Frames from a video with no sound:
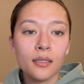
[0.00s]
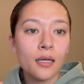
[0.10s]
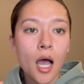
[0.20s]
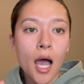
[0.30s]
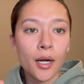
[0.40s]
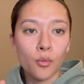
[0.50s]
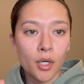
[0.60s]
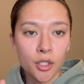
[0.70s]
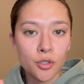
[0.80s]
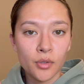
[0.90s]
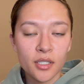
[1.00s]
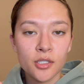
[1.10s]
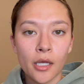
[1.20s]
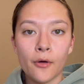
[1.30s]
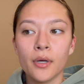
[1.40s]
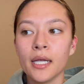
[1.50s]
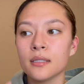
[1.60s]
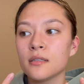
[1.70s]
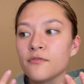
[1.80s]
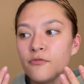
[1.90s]
I don't want to do it. So if
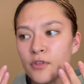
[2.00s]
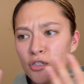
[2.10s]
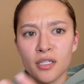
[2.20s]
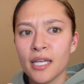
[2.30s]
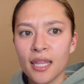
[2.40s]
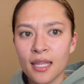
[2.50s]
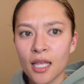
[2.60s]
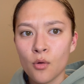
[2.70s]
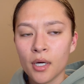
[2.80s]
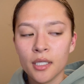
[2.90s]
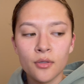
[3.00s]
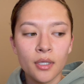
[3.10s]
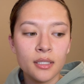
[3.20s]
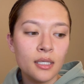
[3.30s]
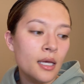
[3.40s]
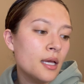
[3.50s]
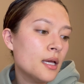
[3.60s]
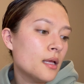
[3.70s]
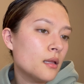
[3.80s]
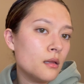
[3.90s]
there's a day that I don't want to do it,
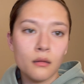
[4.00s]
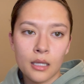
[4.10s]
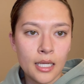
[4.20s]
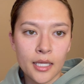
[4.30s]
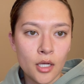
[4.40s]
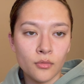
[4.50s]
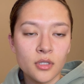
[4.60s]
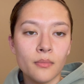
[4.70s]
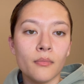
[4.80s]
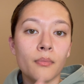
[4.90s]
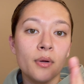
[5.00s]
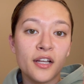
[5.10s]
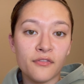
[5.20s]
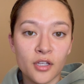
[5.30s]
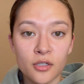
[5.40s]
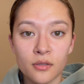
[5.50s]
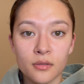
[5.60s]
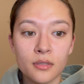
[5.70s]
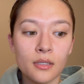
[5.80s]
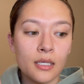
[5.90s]
then I don't. But if
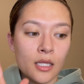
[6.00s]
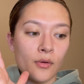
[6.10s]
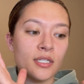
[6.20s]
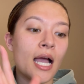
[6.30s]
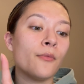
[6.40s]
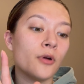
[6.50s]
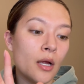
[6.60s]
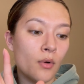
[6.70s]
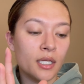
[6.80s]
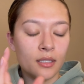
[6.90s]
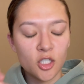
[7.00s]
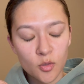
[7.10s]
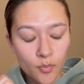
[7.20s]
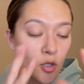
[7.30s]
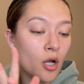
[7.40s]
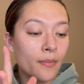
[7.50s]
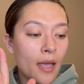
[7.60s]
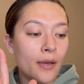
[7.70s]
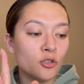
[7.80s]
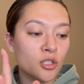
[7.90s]
there's, you know, a time where I want to spew all my
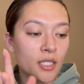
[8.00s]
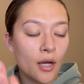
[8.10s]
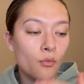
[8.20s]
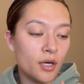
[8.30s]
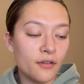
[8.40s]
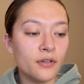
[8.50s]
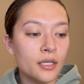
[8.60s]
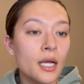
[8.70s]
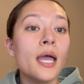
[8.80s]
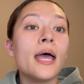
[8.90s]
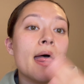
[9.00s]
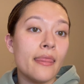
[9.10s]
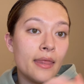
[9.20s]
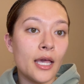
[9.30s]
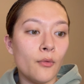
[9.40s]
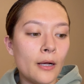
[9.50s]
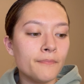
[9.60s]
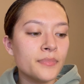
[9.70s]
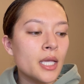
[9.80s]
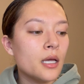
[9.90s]
emotions out, whatever, then I will.
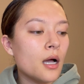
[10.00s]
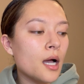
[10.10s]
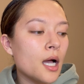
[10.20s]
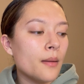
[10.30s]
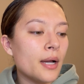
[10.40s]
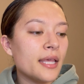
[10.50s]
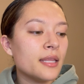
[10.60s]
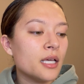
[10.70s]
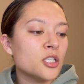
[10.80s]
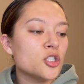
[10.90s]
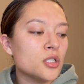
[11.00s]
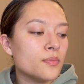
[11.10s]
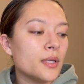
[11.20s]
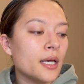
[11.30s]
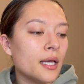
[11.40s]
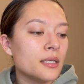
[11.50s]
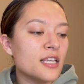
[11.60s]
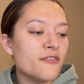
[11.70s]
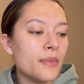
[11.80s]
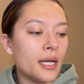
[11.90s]
I think it's just because
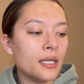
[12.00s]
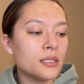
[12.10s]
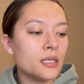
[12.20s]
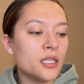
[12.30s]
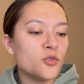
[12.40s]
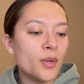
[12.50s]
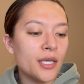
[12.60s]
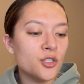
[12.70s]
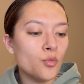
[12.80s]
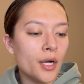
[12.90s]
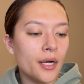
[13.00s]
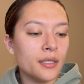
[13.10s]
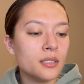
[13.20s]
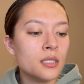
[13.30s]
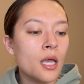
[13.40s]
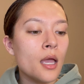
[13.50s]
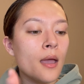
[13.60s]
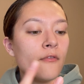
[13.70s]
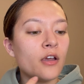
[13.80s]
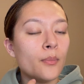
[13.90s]
I've made it a space where it's
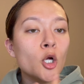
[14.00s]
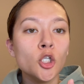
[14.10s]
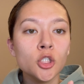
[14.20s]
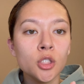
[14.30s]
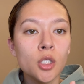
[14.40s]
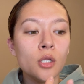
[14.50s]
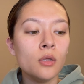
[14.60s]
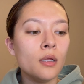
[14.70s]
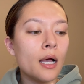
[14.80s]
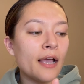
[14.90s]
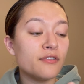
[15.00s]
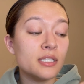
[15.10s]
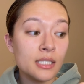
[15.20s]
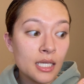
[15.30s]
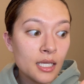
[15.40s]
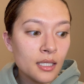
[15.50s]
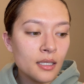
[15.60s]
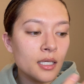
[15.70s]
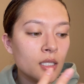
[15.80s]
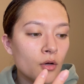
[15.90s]
very personal. I've seen,
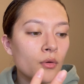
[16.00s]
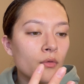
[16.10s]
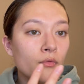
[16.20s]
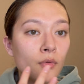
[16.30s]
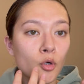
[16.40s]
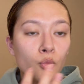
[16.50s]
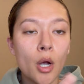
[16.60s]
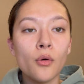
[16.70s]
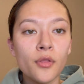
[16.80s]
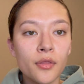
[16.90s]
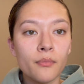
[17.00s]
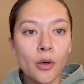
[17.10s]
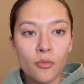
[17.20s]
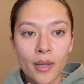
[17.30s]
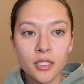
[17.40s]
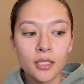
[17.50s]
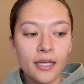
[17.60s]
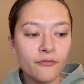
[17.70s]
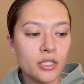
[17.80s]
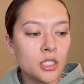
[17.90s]
you know, growth both mentally
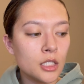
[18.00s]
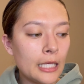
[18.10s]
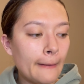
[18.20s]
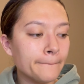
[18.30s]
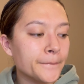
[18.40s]
and physically,